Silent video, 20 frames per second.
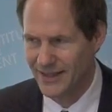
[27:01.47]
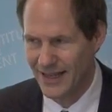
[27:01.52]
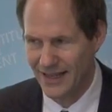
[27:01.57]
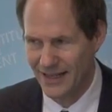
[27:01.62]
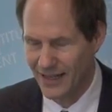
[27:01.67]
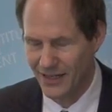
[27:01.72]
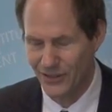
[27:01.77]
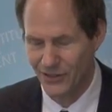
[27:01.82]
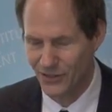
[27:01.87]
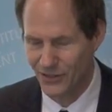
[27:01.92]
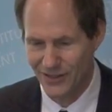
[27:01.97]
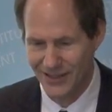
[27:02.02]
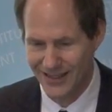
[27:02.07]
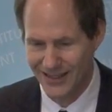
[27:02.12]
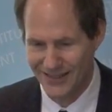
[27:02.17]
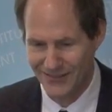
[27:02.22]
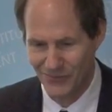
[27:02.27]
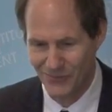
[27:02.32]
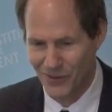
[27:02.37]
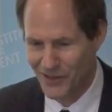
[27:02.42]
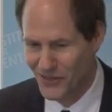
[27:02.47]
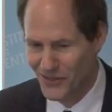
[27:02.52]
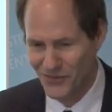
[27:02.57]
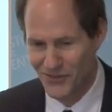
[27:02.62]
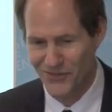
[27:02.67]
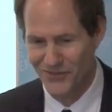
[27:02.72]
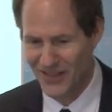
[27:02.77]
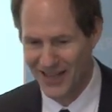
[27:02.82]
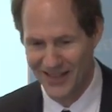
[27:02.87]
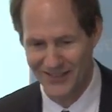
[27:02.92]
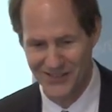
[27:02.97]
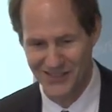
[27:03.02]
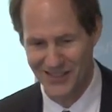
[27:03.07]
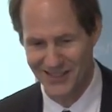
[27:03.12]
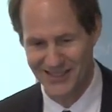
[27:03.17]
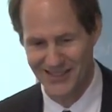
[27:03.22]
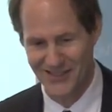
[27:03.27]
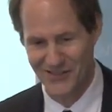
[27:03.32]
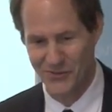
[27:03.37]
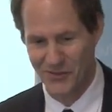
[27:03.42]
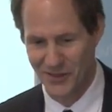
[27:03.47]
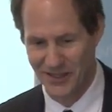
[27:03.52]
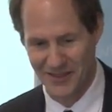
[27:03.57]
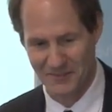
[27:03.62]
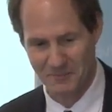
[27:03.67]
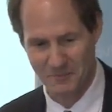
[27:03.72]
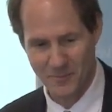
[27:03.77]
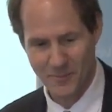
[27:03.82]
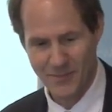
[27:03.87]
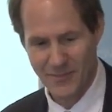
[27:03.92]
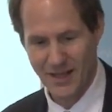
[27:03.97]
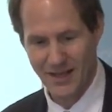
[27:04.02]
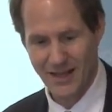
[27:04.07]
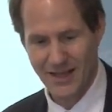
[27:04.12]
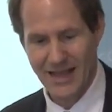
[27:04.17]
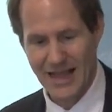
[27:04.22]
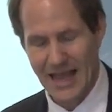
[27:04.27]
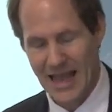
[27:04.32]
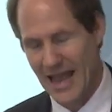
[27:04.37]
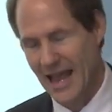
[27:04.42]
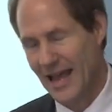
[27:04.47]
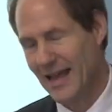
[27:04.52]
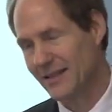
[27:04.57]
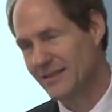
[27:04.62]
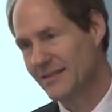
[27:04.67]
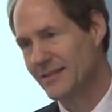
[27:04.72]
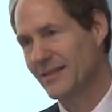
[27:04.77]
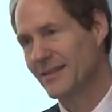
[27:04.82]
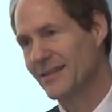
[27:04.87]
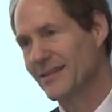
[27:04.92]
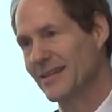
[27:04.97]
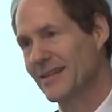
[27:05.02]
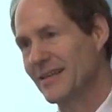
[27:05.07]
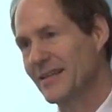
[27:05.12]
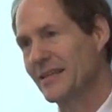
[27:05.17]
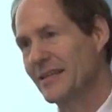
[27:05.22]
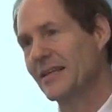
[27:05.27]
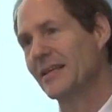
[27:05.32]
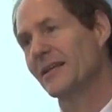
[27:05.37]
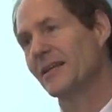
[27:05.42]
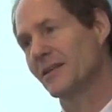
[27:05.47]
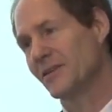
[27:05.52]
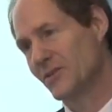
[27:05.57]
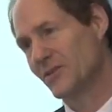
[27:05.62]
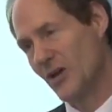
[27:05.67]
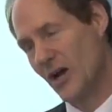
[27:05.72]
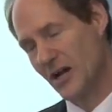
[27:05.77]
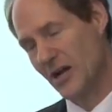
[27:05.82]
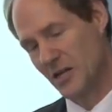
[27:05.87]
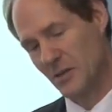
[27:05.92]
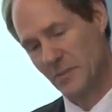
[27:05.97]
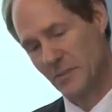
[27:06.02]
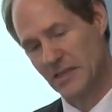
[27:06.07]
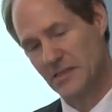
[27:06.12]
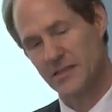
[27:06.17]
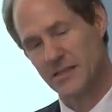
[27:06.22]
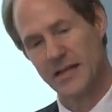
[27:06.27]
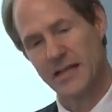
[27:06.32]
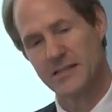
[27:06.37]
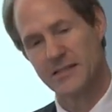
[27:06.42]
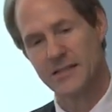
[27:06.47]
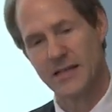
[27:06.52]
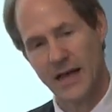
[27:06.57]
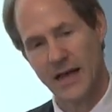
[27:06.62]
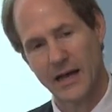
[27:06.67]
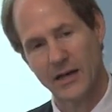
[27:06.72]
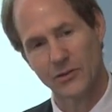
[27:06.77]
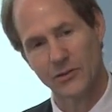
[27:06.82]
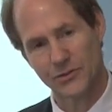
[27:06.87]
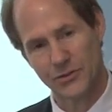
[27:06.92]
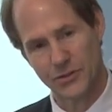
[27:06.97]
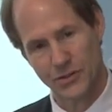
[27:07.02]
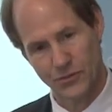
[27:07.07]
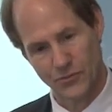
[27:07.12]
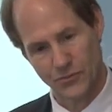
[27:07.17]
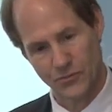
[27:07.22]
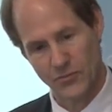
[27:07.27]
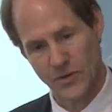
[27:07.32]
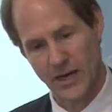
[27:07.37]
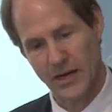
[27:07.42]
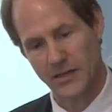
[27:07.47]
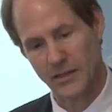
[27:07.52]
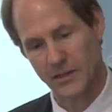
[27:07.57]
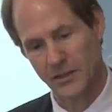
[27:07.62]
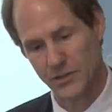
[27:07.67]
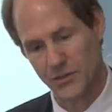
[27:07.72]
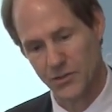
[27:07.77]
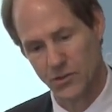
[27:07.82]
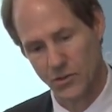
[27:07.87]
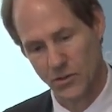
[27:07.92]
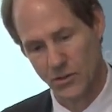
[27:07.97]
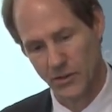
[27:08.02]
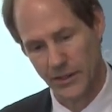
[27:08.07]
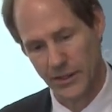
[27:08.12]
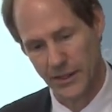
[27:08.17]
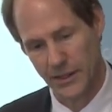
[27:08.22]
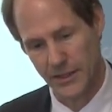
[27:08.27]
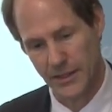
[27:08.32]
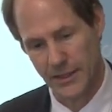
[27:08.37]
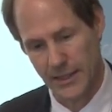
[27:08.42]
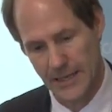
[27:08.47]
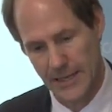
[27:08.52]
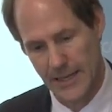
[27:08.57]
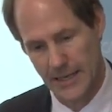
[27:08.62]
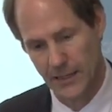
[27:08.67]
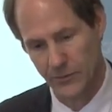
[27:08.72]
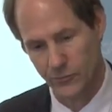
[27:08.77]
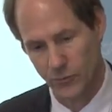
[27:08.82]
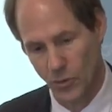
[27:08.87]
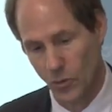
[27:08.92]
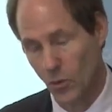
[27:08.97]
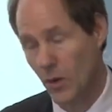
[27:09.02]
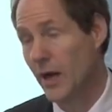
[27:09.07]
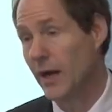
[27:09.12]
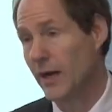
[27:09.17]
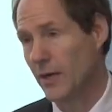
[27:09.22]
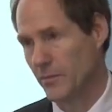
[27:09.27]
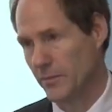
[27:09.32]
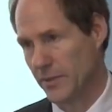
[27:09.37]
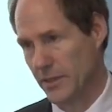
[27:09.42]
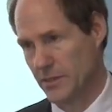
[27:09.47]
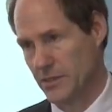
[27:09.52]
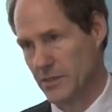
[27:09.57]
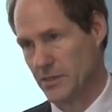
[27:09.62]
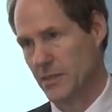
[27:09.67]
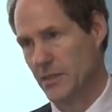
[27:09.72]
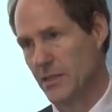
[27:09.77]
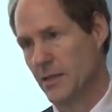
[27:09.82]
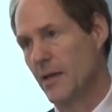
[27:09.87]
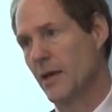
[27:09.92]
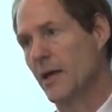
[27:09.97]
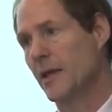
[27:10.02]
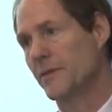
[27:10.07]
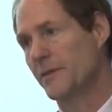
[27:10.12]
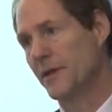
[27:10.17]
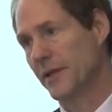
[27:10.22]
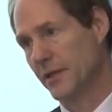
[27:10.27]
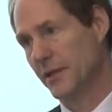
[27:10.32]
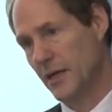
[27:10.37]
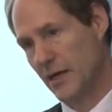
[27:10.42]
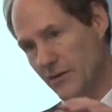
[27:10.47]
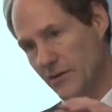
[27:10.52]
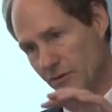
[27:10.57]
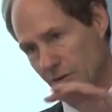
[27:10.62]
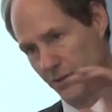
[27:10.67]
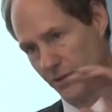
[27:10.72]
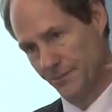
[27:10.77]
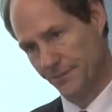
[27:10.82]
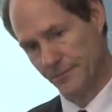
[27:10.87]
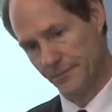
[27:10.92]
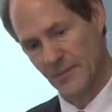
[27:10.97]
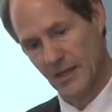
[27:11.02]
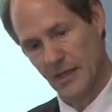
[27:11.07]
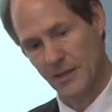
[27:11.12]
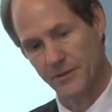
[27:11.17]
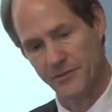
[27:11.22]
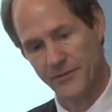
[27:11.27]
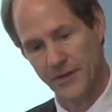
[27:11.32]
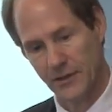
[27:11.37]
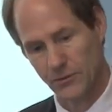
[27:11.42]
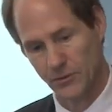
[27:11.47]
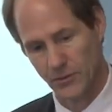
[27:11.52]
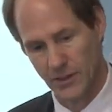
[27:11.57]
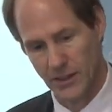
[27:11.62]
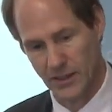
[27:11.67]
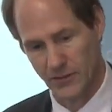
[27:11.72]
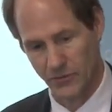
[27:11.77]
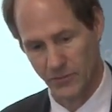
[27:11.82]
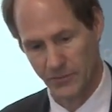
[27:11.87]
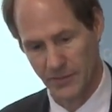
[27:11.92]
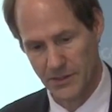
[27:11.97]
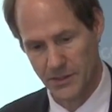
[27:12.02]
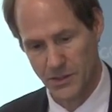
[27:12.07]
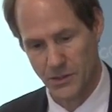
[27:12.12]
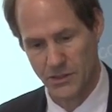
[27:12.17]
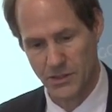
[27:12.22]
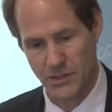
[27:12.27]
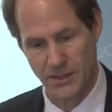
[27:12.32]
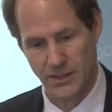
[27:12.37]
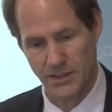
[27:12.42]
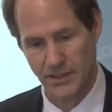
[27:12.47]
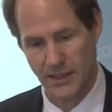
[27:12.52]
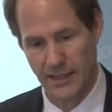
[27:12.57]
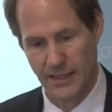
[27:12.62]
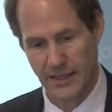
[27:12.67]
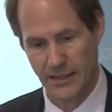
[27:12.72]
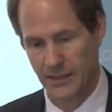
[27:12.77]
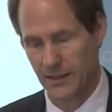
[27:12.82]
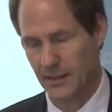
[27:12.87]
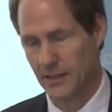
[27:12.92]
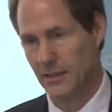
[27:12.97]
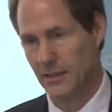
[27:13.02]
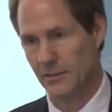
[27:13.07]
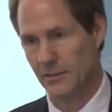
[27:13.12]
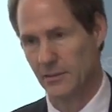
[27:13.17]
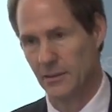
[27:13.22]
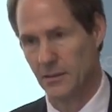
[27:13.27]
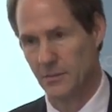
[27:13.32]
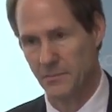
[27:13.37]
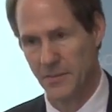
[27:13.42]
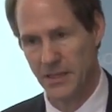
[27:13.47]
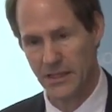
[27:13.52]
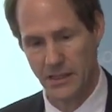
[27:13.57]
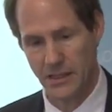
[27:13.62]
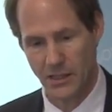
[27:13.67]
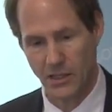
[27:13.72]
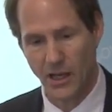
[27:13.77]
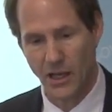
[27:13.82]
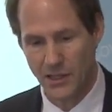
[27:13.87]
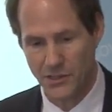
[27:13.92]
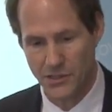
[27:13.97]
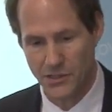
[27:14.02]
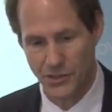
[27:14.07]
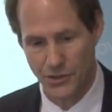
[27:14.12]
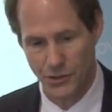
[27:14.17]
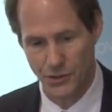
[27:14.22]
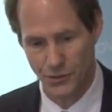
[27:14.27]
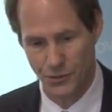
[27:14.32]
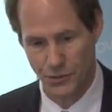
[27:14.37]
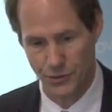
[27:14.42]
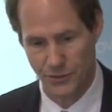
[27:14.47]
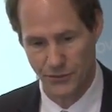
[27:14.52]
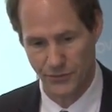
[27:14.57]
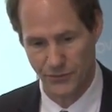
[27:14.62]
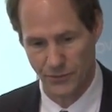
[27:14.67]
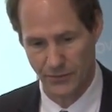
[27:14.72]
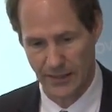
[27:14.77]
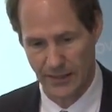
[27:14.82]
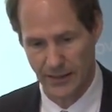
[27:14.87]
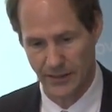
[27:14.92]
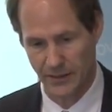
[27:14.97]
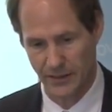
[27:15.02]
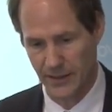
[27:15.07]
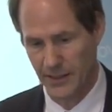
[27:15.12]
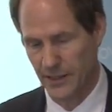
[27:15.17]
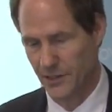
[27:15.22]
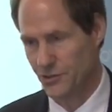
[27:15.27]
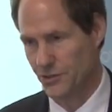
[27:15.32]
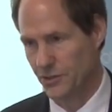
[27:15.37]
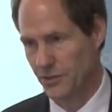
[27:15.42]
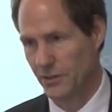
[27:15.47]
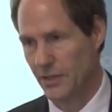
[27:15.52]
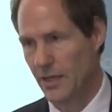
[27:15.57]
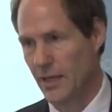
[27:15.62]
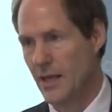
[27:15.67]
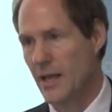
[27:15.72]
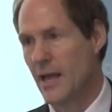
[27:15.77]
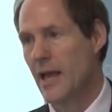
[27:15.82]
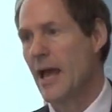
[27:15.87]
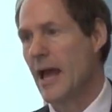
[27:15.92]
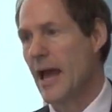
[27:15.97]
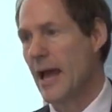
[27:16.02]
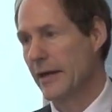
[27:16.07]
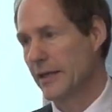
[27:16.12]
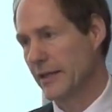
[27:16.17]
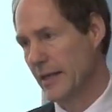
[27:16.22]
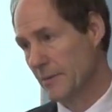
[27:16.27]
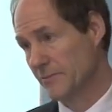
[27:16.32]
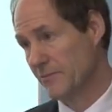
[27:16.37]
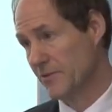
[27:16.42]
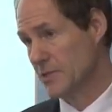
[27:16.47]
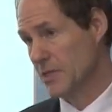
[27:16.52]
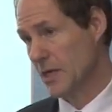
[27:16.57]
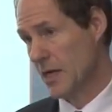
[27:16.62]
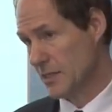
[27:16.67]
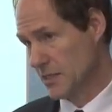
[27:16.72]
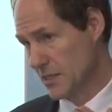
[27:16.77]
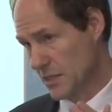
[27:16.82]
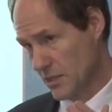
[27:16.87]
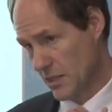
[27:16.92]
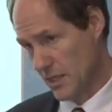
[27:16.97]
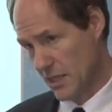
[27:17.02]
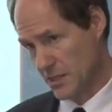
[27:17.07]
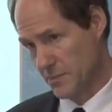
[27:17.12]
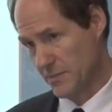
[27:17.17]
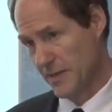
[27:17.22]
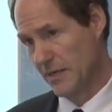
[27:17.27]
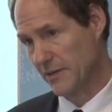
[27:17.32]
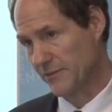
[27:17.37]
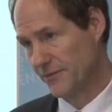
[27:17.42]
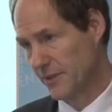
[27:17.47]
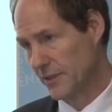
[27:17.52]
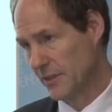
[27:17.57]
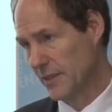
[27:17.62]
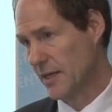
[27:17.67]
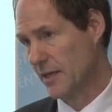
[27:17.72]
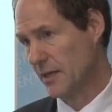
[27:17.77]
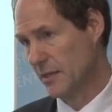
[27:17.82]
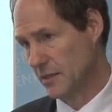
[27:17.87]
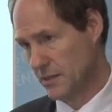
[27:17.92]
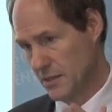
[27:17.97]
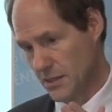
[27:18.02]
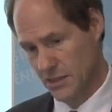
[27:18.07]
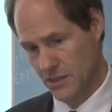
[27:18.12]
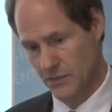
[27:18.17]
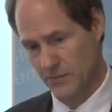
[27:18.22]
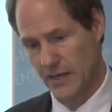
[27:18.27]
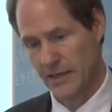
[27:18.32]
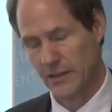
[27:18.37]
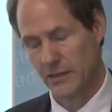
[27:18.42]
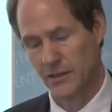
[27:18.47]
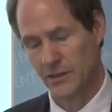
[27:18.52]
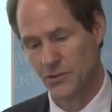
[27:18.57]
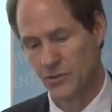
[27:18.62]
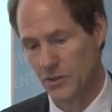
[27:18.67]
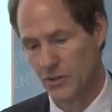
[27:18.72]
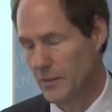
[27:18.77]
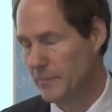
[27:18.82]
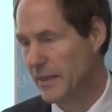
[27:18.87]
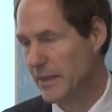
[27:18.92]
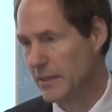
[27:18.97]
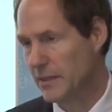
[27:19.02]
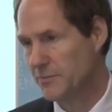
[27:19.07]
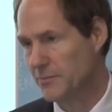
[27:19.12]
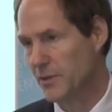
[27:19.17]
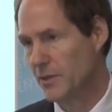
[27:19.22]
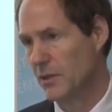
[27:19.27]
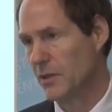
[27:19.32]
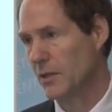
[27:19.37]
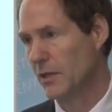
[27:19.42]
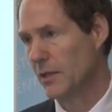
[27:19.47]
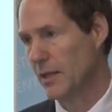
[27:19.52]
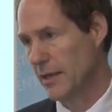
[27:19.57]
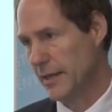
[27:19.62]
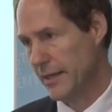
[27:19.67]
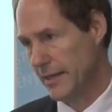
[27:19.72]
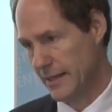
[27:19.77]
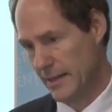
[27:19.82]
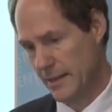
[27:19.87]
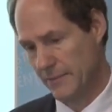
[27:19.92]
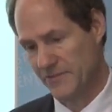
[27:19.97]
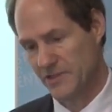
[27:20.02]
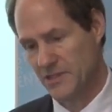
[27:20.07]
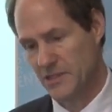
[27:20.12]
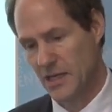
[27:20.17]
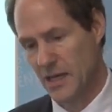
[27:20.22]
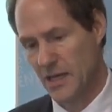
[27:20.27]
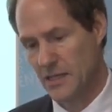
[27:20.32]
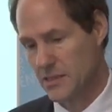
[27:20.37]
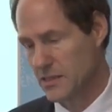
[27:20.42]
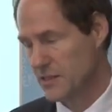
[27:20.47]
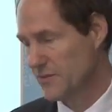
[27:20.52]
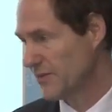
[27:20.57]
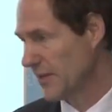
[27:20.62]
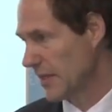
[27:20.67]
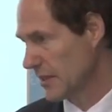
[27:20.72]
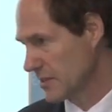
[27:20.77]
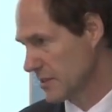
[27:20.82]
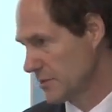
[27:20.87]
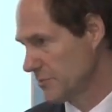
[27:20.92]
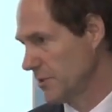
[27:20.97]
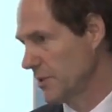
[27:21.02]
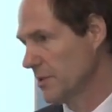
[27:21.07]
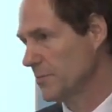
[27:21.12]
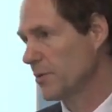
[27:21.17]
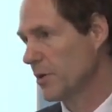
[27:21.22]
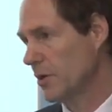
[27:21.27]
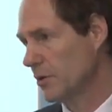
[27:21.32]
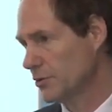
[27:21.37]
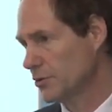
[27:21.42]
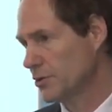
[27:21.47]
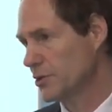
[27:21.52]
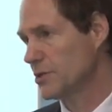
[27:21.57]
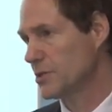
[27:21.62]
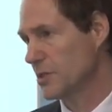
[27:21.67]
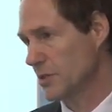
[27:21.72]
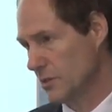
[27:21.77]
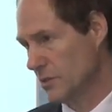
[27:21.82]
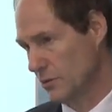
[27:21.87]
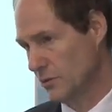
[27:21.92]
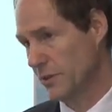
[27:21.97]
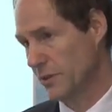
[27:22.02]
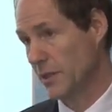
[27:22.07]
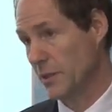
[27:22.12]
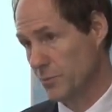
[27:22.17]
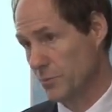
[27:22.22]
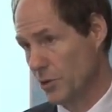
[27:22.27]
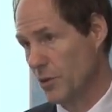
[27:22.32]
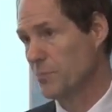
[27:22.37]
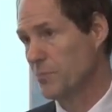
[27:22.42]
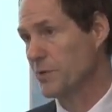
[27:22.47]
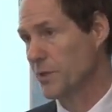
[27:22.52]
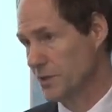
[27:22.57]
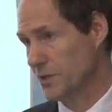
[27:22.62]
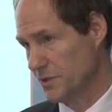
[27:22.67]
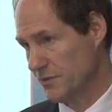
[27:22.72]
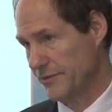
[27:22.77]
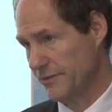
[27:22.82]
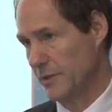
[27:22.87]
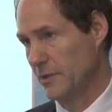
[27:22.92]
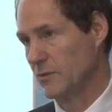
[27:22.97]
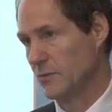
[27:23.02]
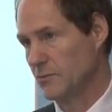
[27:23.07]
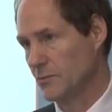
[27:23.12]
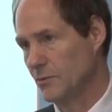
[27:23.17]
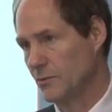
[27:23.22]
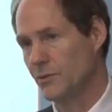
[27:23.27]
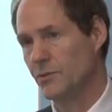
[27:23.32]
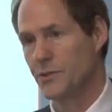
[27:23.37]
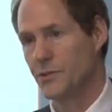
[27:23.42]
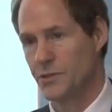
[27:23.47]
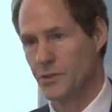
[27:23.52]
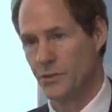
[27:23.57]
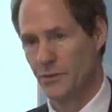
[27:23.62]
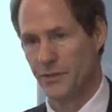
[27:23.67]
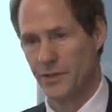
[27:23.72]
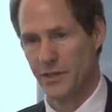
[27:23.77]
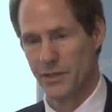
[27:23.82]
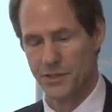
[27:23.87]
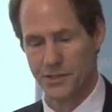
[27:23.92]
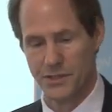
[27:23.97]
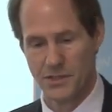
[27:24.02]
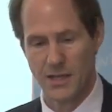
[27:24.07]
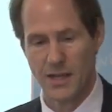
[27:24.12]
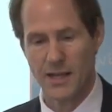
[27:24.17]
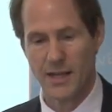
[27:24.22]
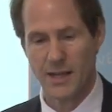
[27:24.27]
that out of your head, 13563. And the document sets out regulatory requirements that govern the federal government. So it's a little like a mini constitution for regulation. And it emphasizes cost-benefit analysis, regulatory moneyball. It emphasizes flexible approaches, including appropriate default rules, so there's